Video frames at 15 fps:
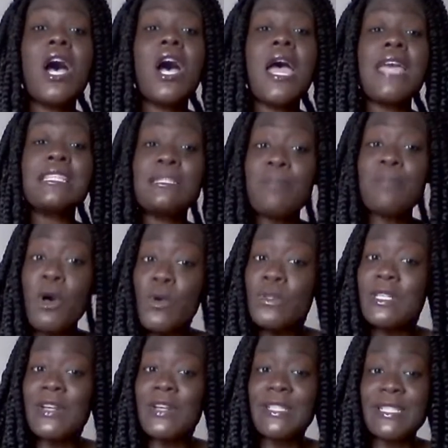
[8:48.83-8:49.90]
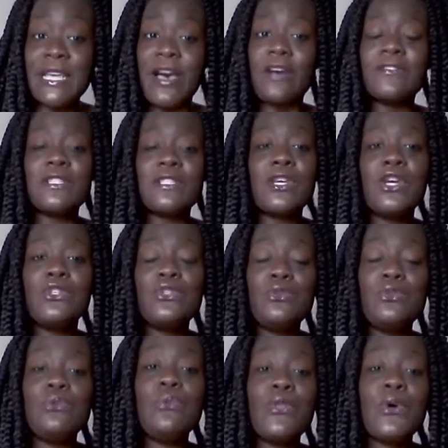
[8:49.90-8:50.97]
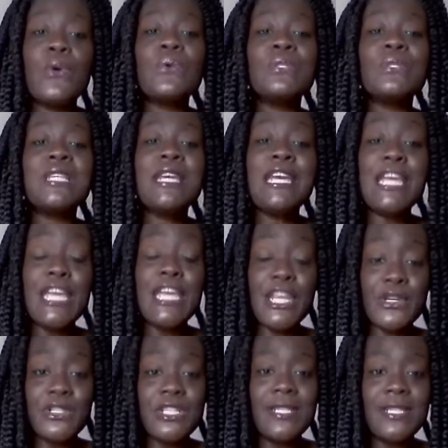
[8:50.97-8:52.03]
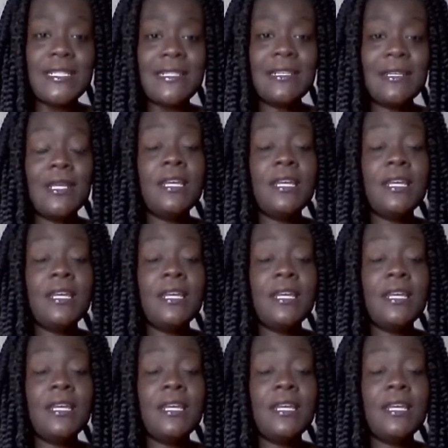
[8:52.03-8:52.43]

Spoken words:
expose ourselves to those energies